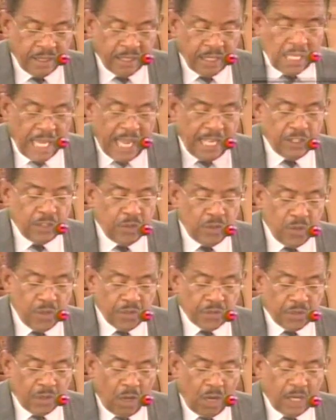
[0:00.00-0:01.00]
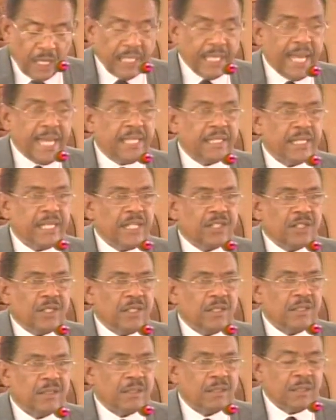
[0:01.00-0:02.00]
and youth
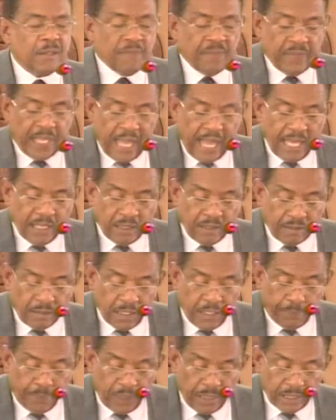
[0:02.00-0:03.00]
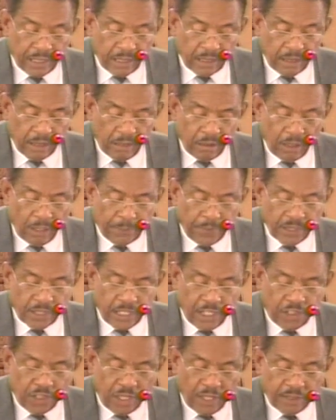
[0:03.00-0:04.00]
organizations, and the political
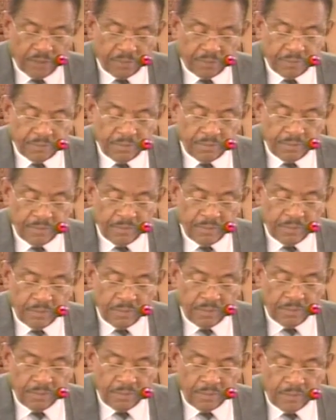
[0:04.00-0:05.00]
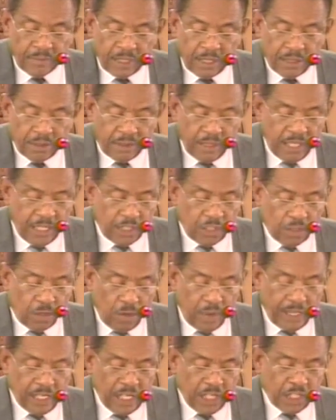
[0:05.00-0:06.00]
opposition. This
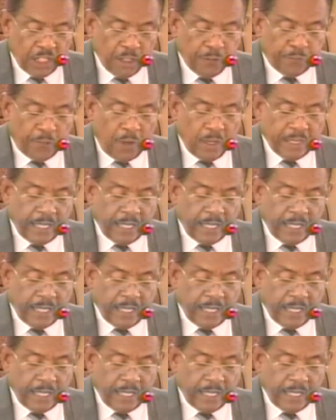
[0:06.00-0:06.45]
coalition found